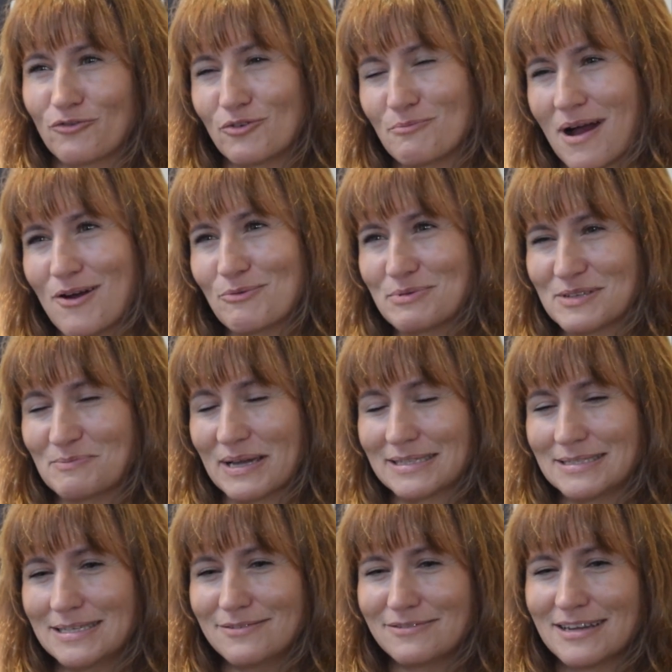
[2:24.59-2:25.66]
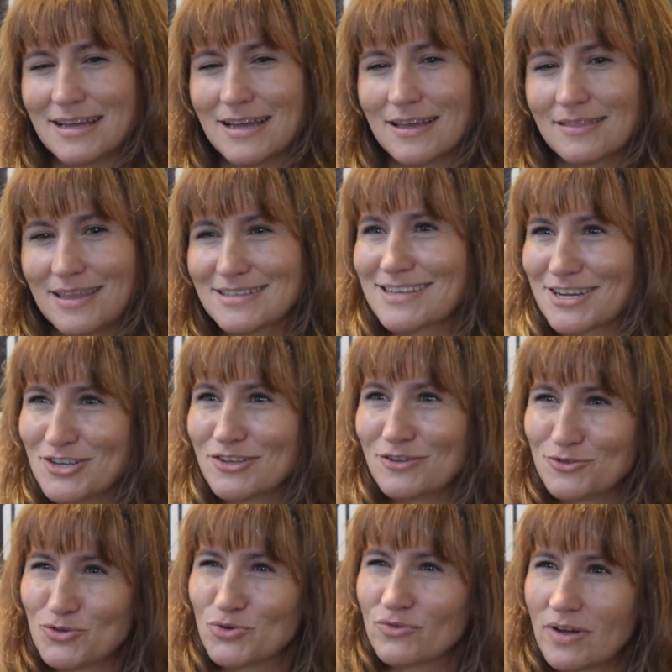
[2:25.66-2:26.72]
from our perspective, that's actually
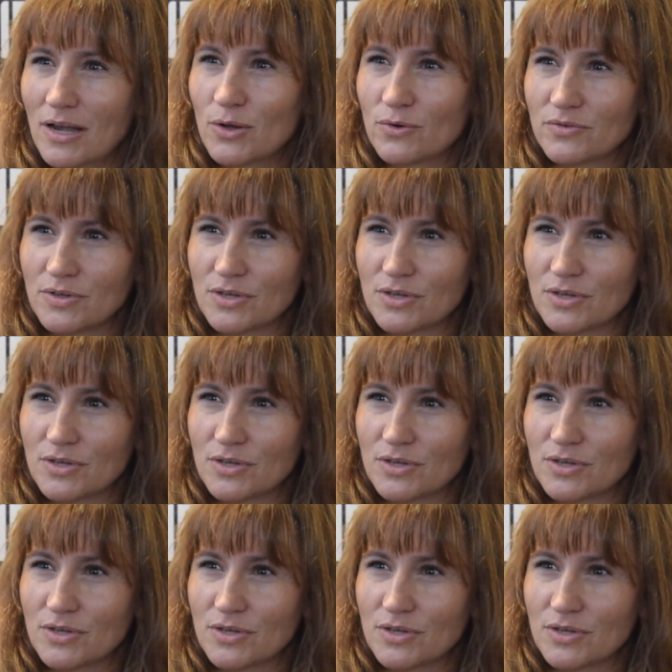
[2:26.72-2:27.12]
the true value of